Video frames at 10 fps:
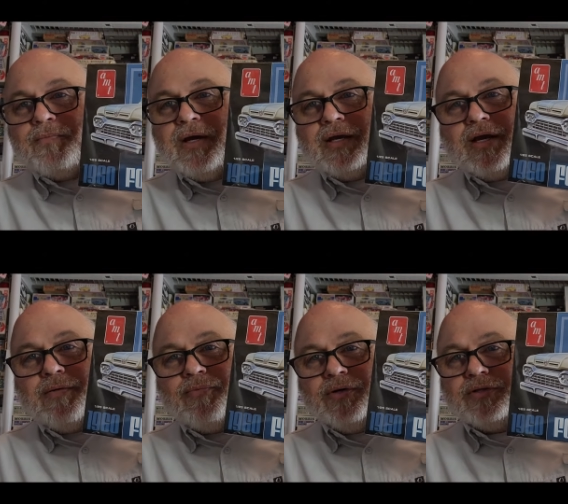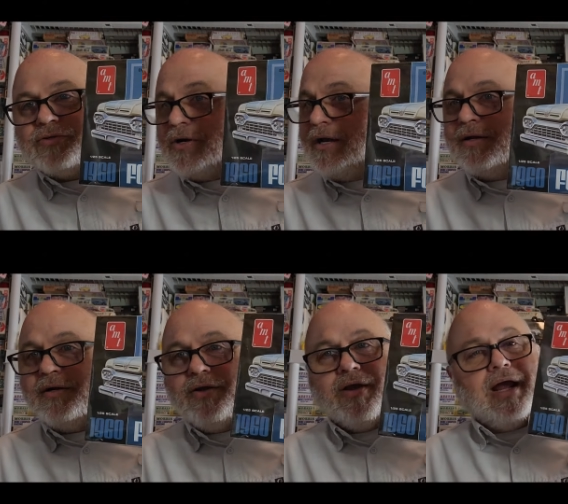pickup with the
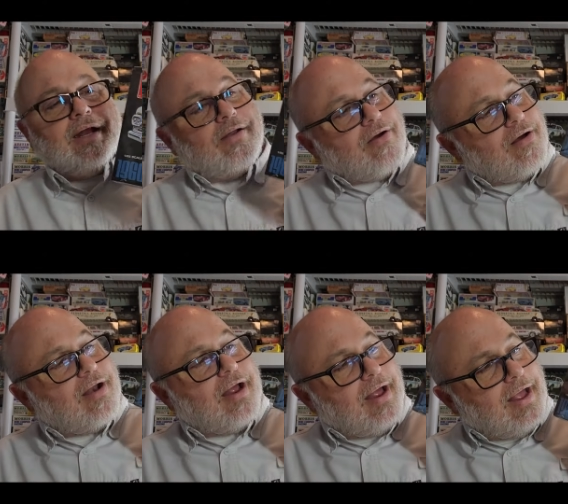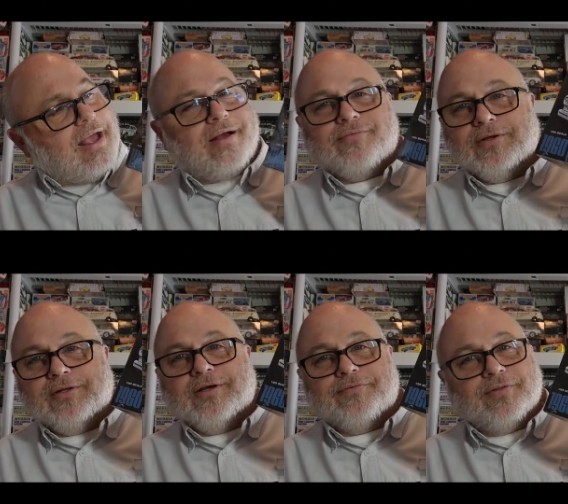trailer. You cannot have enough